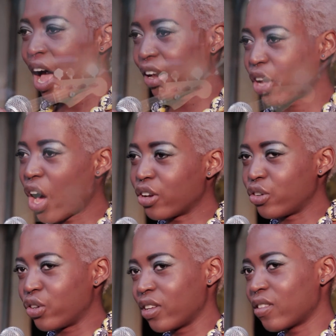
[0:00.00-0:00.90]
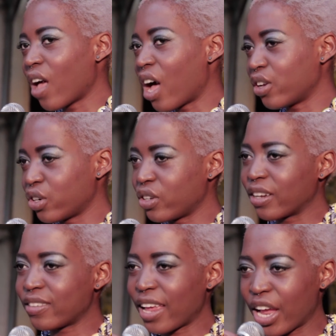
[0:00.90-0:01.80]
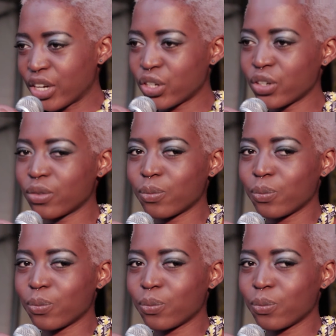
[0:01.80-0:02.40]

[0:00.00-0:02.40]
and countries under dictation.